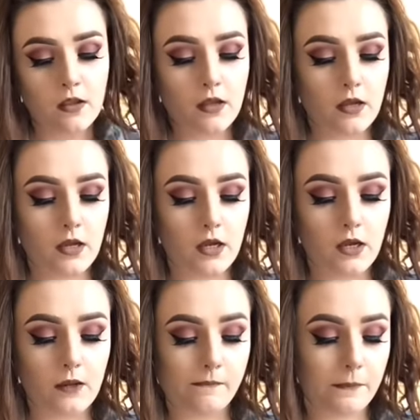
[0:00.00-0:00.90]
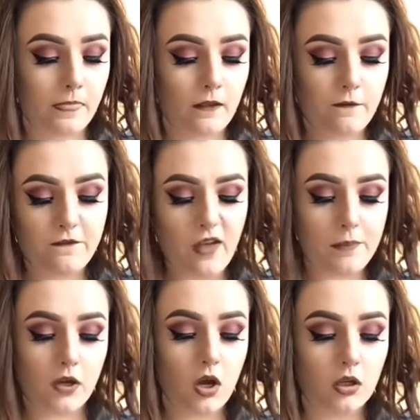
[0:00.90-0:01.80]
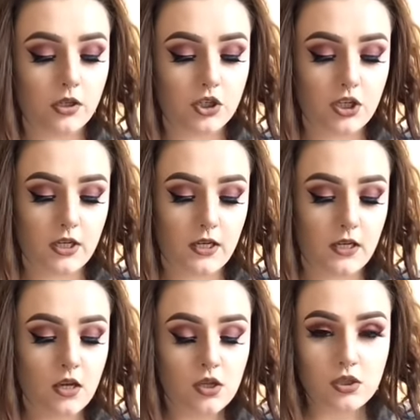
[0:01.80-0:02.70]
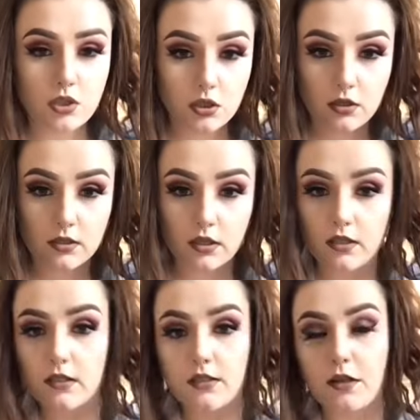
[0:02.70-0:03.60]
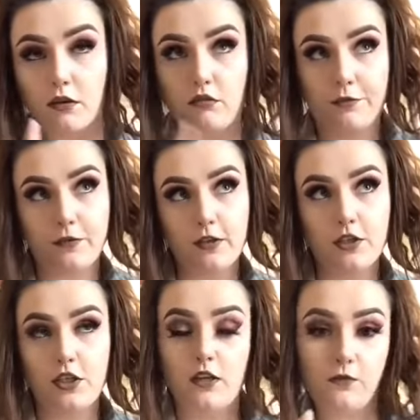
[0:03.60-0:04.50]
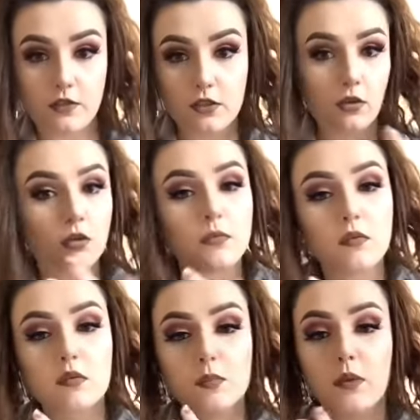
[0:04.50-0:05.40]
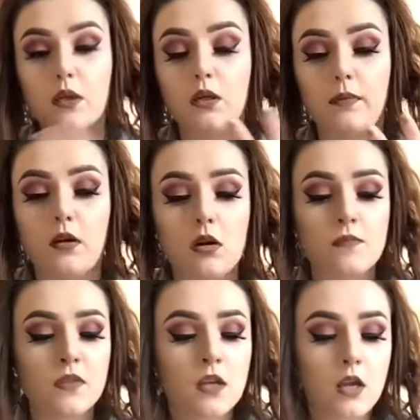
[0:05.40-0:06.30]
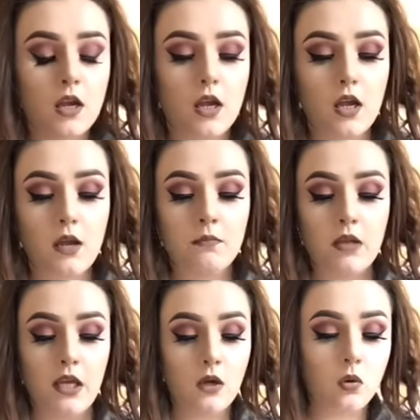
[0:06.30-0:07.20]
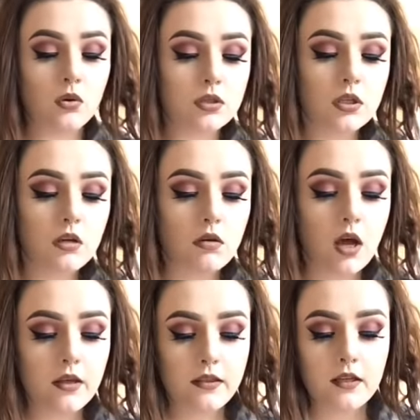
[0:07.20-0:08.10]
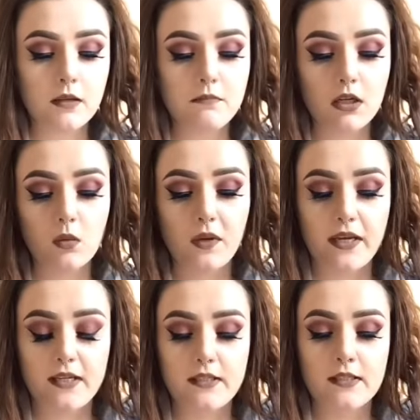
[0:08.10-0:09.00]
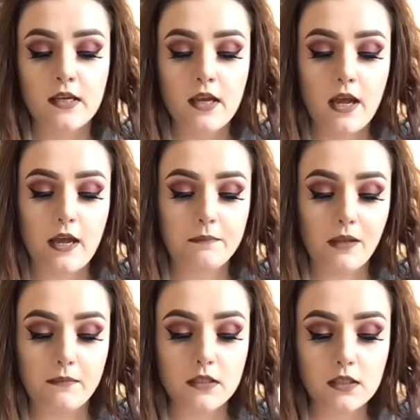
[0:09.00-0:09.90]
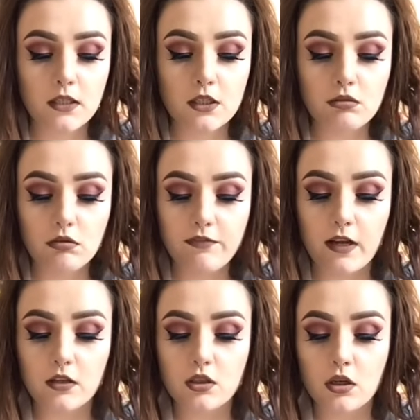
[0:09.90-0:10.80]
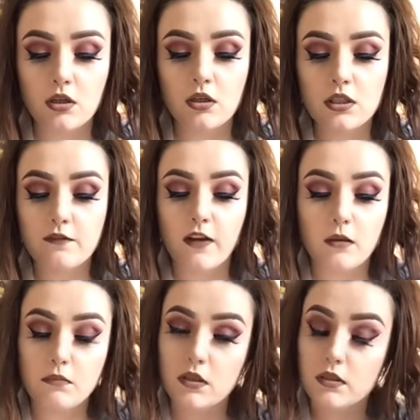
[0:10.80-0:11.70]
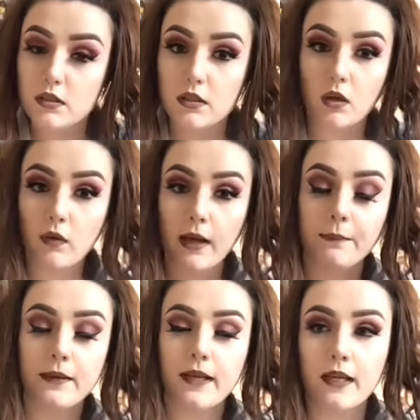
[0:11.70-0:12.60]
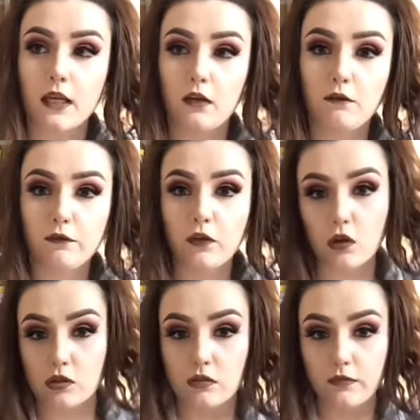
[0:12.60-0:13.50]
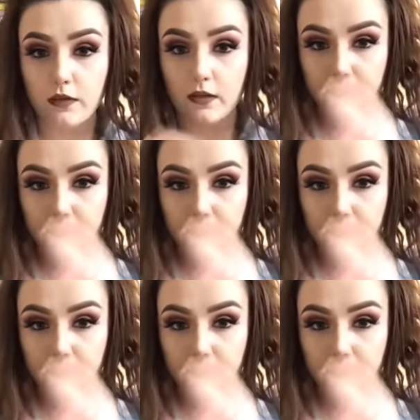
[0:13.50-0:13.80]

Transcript: pharmacology, pseudosciences like graphology, physiognomy we've spoken about. It also, I think, in many ways can be seen to reflect on developments that were happening in philosophy.